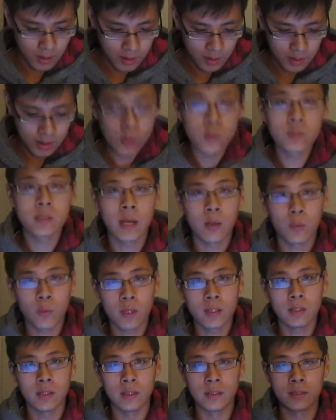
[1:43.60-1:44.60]
He was at
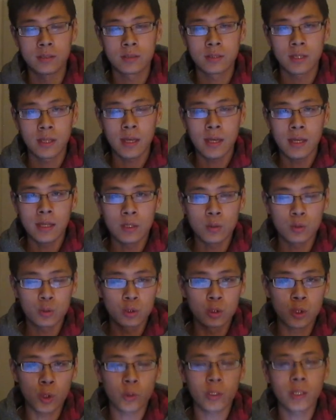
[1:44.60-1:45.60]
Wendy's. He was
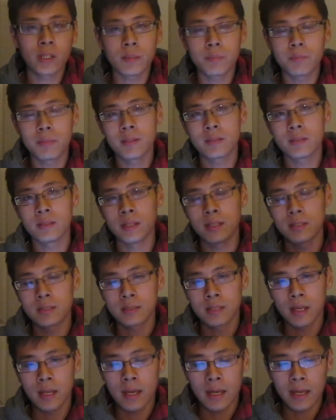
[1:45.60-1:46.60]
learning the
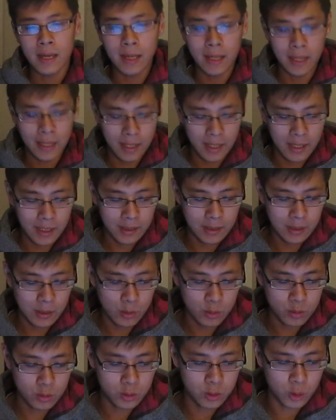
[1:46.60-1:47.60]
business and he
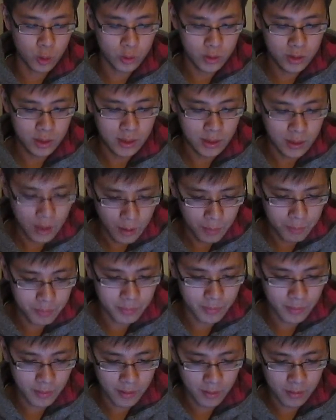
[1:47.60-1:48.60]
was learning it up
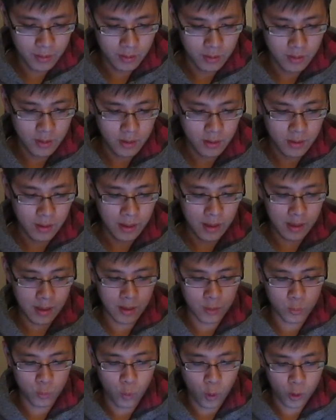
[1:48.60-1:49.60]

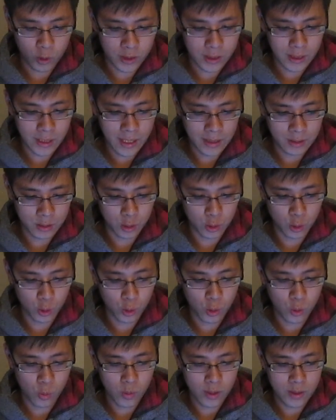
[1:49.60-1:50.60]
and working at the
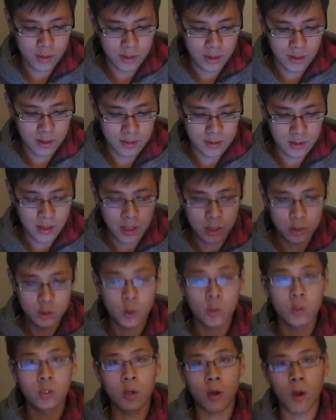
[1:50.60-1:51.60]
local Wendy's
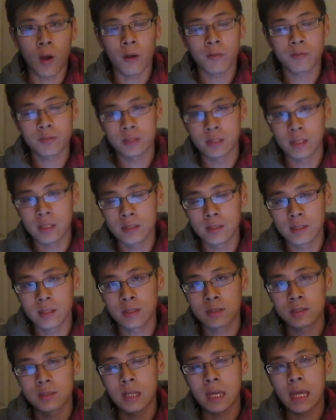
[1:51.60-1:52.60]
during the off
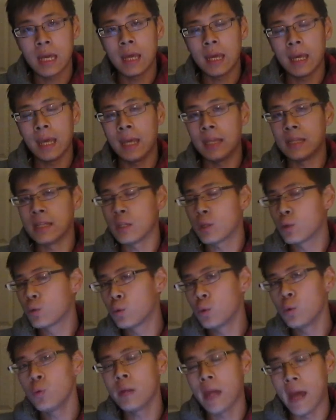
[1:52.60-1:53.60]
seasons and he
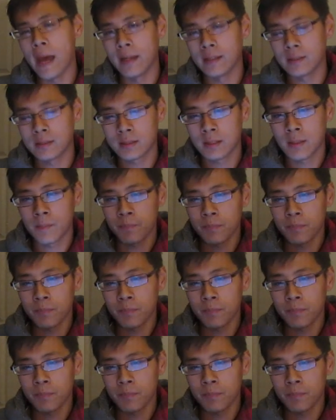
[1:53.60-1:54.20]
grew that